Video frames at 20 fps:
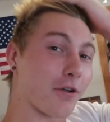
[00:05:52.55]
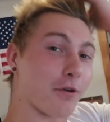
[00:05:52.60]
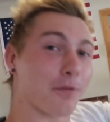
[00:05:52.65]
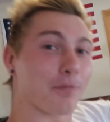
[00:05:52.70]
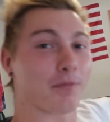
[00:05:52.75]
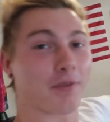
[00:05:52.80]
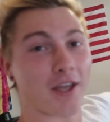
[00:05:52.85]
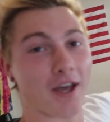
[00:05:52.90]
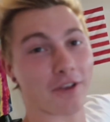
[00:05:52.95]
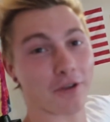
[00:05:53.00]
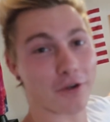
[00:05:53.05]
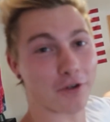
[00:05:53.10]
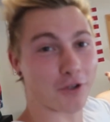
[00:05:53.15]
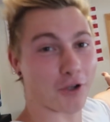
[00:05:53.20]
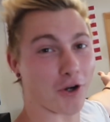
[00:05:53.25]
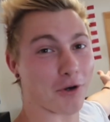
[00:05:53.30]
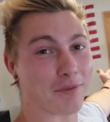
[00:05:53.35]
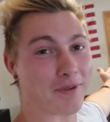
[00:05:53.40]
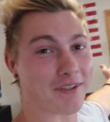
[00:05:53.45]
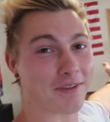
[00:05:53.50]
So, hello to
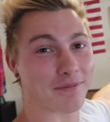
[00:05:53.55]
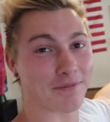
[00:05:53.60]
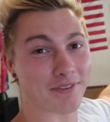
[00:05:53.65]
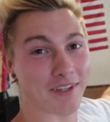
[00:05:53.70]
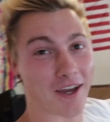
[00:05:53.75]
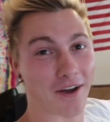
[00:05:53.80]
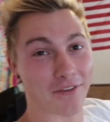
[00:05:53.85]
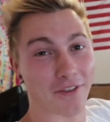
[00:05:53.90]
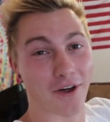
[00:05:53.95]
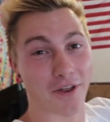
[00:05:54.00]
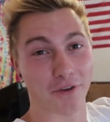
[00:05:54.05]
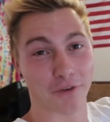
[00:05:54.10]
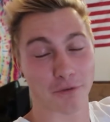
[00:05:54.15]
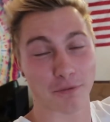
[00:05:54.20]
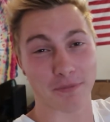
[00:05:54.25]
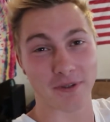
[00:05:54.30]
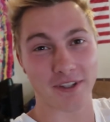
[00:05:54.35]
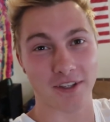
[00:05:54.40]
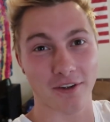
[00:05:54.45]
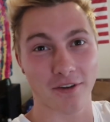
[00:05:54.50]
Kobe. Now the
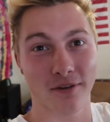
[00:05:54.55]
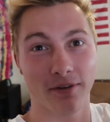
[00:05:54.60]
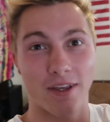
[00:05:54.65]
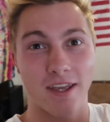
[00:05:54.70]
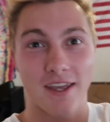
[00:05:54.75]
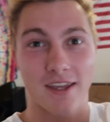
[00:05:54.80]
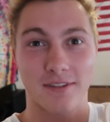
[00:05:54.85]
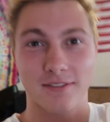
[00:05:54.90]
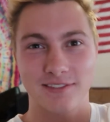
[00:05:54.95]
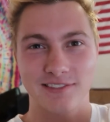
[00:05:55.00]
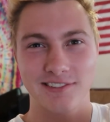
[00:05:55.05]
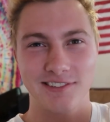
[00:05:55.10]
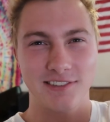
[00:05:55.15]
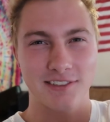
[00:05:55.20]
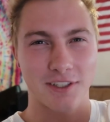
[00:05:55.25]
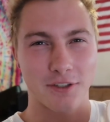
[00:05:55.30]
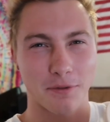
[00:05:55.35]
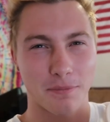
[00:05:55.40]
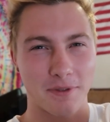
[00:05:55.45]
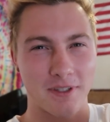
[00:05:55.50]
others will be here, and
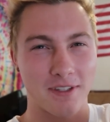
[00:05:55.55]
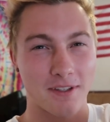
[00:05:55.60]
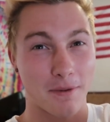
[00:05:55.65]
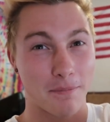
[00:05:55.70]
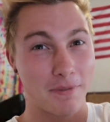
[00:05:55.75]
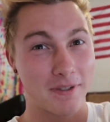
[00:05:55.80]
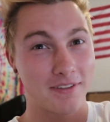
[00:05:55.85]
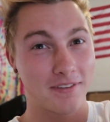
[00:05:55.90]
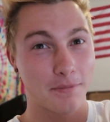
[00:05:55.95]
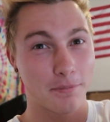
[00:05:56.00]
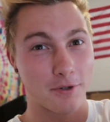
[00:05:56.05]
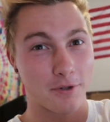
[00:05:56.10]
it'll be a big